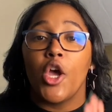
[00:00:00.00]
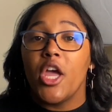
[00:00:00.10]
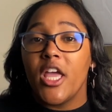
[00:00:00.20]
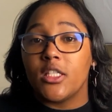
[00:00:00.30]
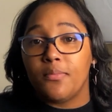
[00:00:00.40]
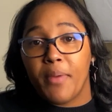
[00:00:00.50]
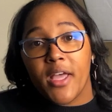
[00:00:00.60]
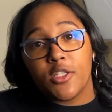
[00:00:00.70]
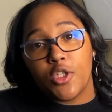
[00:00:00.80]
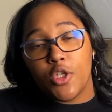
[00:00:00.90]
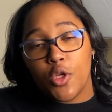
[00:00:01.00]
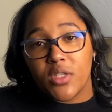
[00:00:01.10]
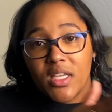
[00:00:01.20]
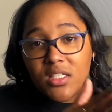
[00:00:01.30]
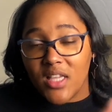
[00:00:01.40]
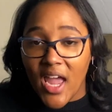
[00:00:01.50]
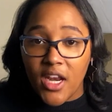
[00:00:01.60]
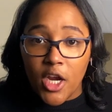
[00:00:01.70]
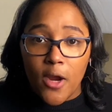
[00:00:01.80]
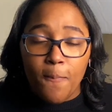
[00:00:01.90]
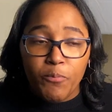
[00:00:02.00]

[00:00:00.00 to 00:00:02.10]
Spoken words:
it's best to use a scanner.